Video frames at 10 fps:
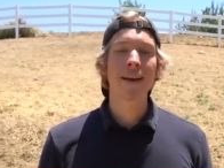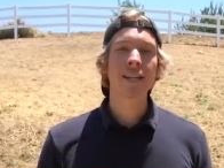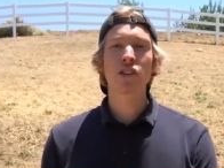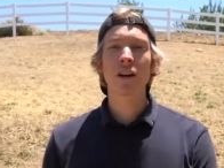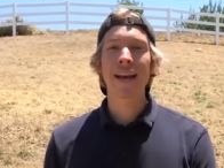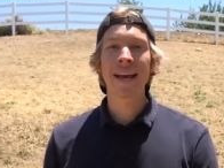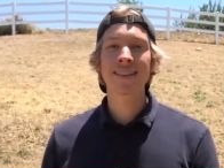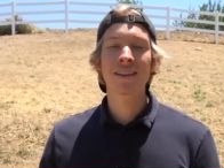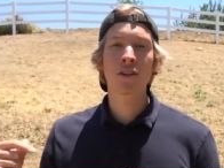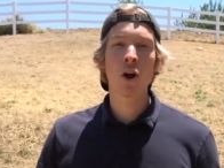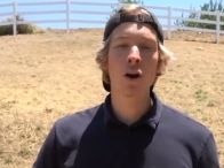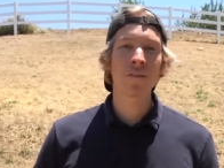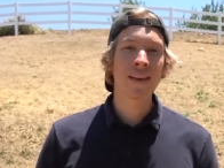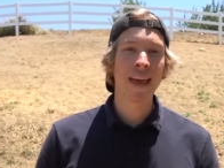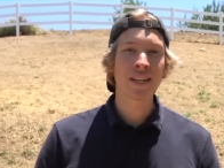make sure to hit the
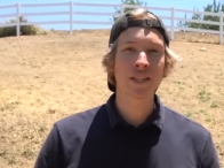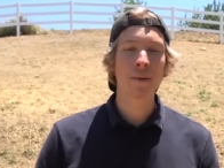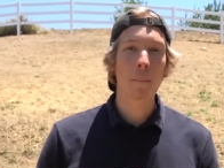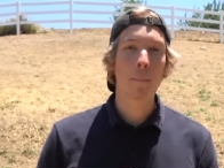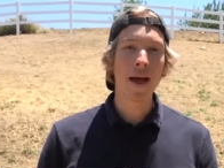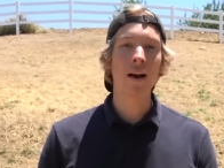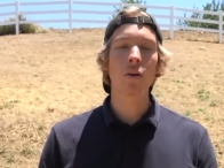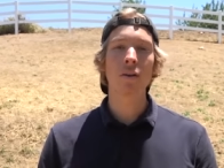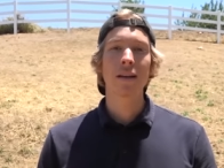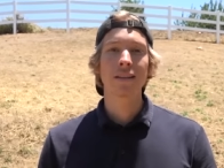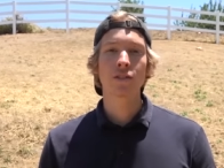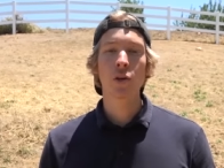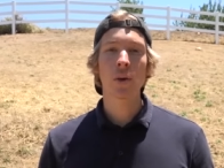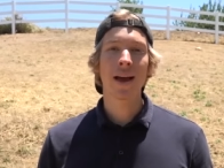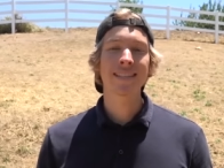notification bell
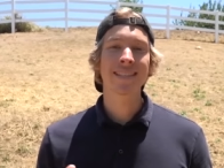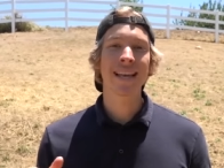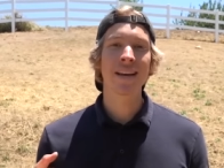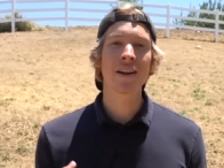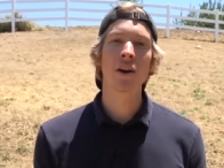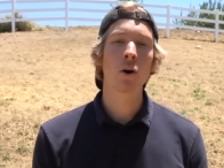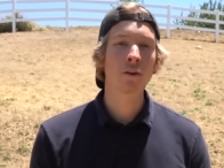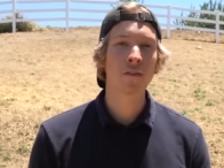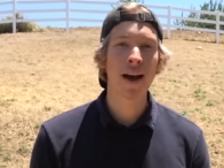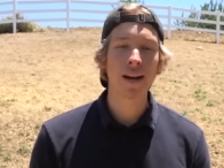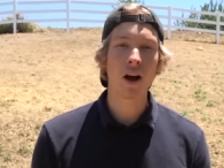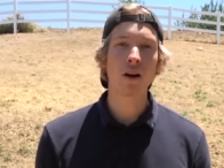so you guys get notified.